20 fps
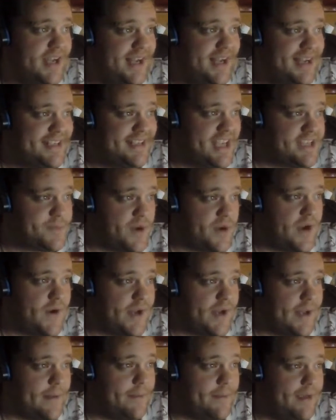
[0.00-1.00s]
takes
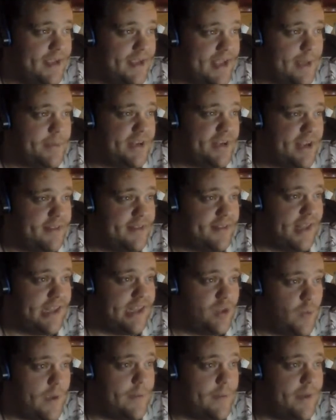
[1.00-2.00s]
priority how Maincap indicated in light,
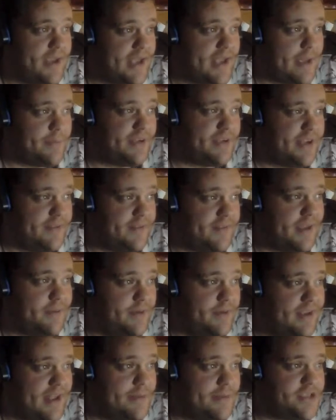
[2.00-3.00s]
the way Maincap indicated in light.
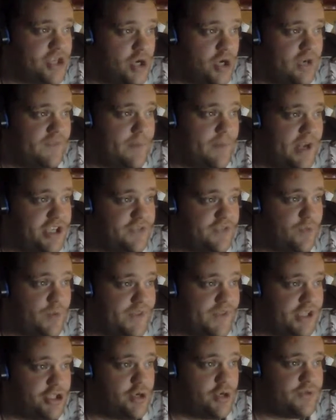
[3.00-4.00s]
Maincap's current information for what
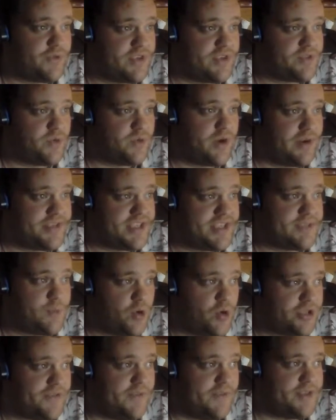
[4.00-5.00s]
they chose for us in regards to this
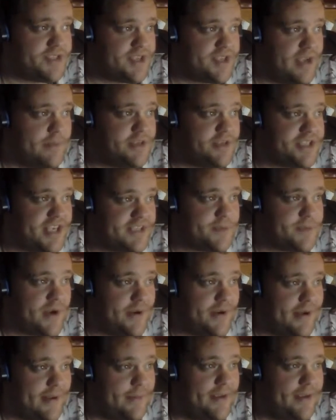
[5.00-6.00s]
portion of the disclaimers takes
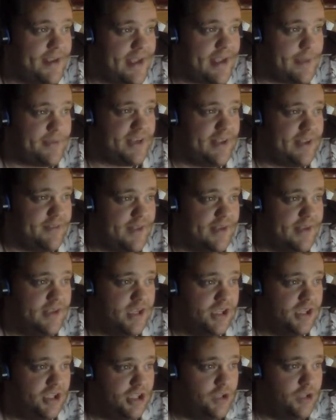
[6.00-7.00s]
priority how Maincap indicated in light,
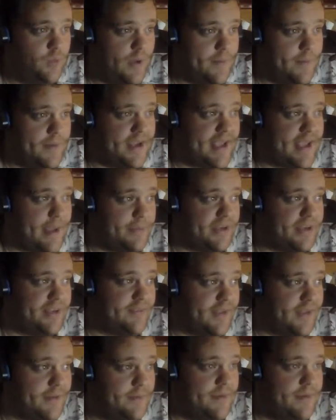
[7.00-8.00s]
the way Maincap indicated in
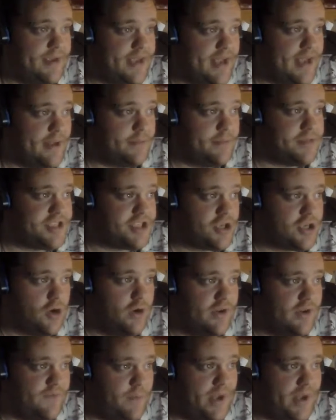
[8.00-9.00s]
light. Maincap's
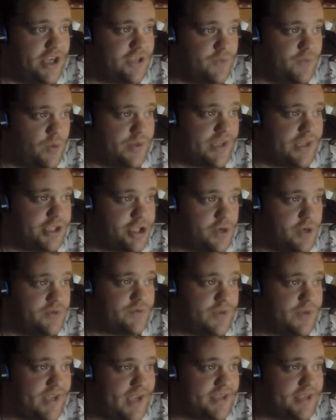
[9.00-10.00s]
current information for what they chose
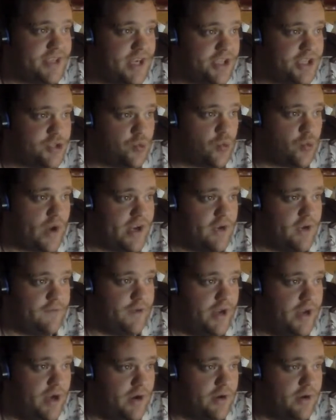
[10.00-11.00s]
for the AJH Radio
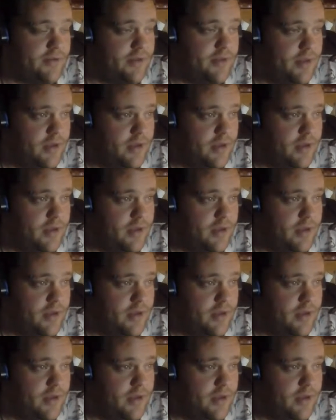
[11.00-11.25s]
Free Earth